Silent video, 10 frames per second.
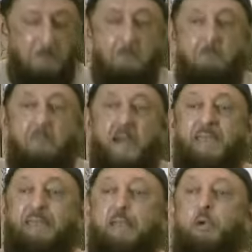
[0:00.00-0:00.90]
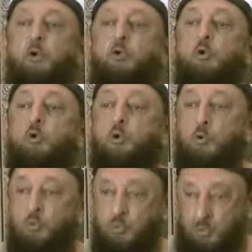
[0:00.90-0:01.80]

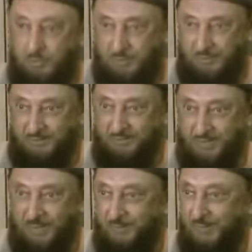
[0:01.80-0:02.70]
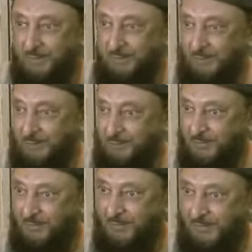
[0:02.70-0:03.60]
micro-Islamic
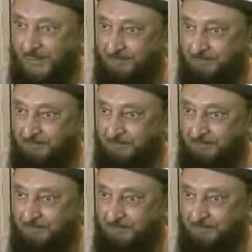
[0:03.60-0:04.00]
community.